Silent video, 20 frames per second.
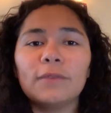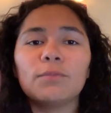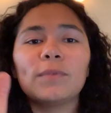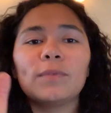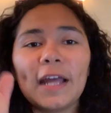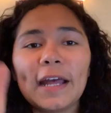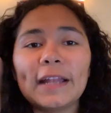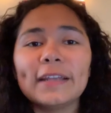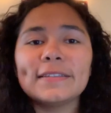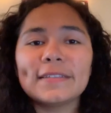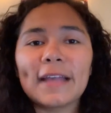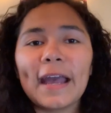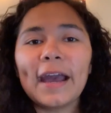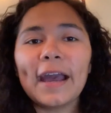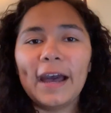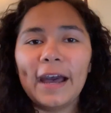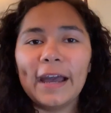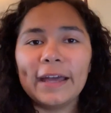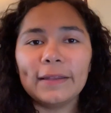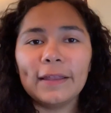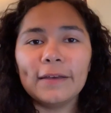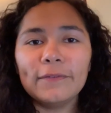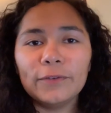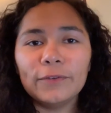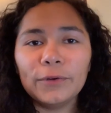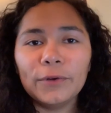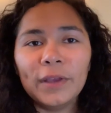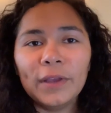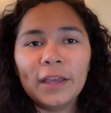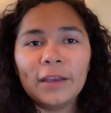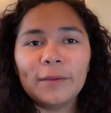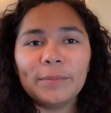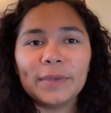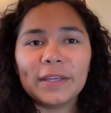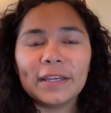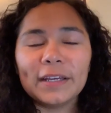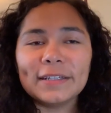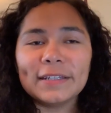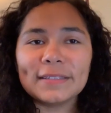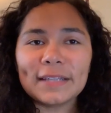that is at eye level,
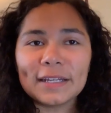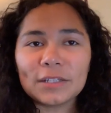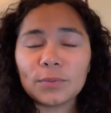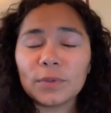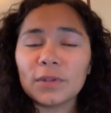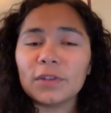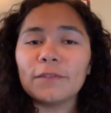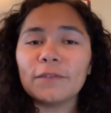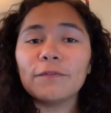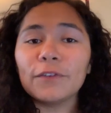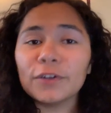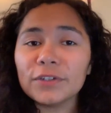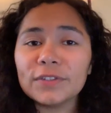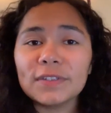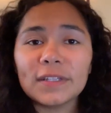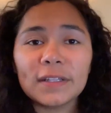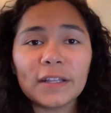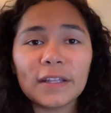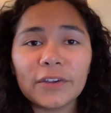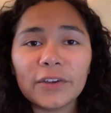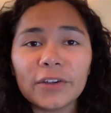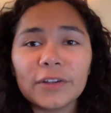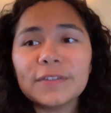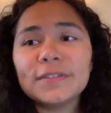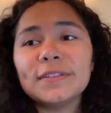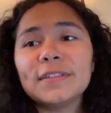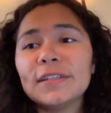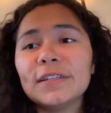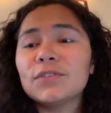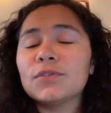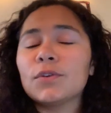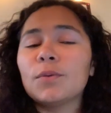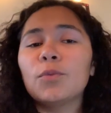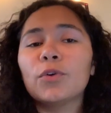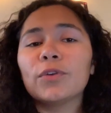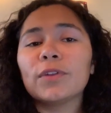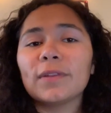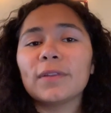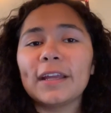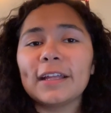because that's what the first thing that you're going to see. So
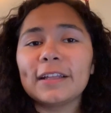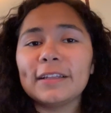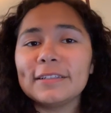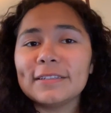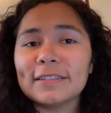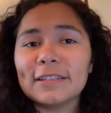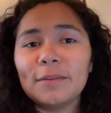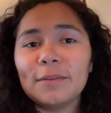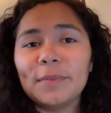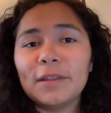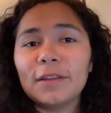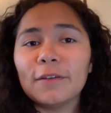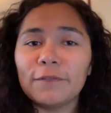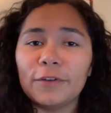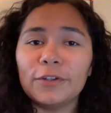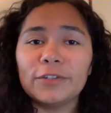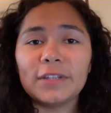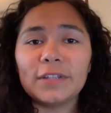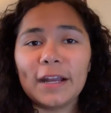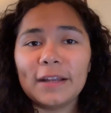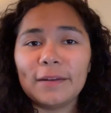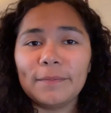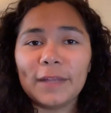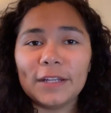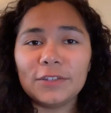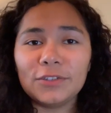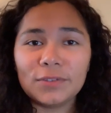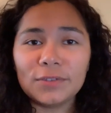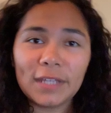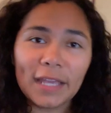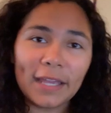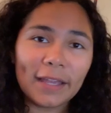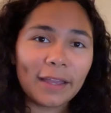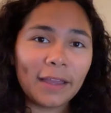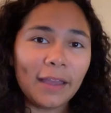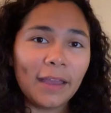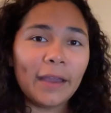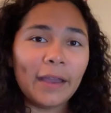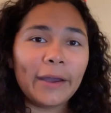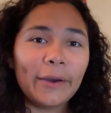more than likely it's going to be the first item that you take.
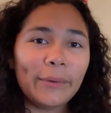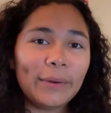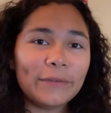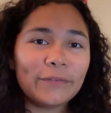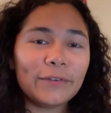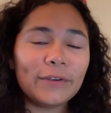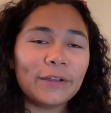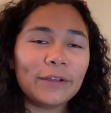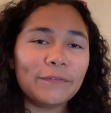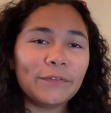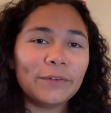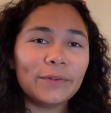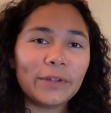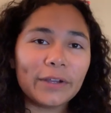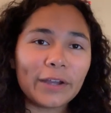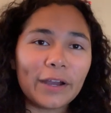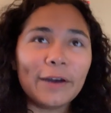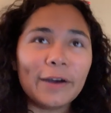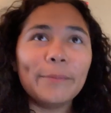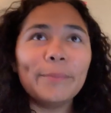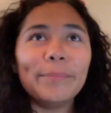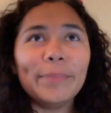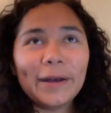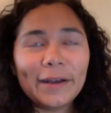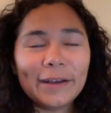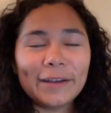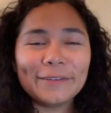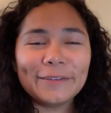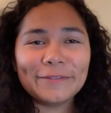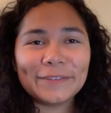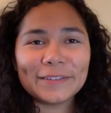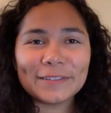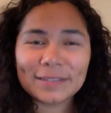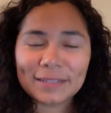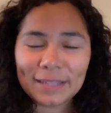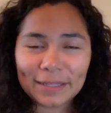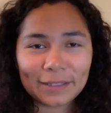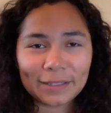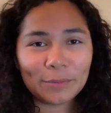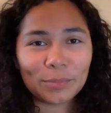However, if you look above and
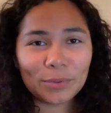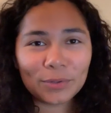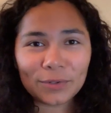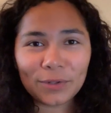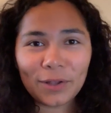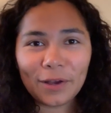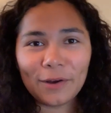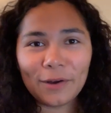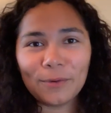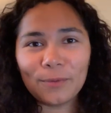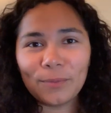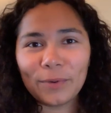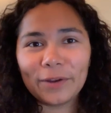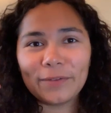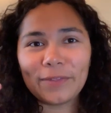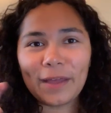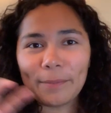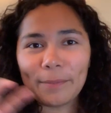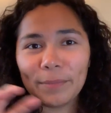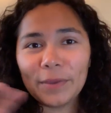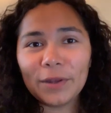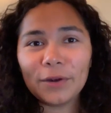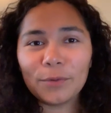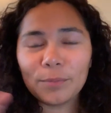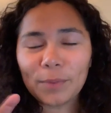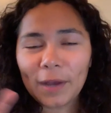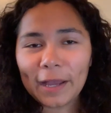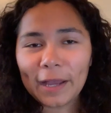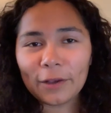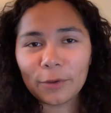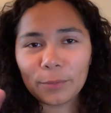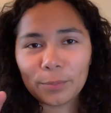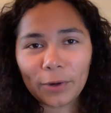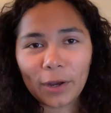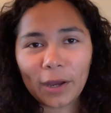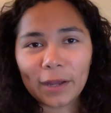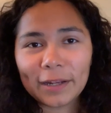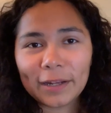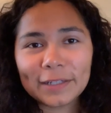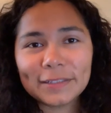slightly below where that middle aisle
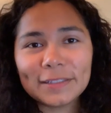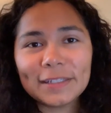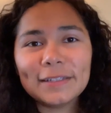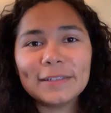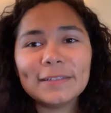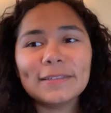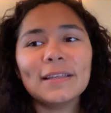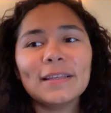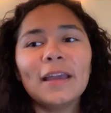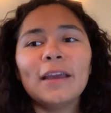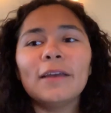product is,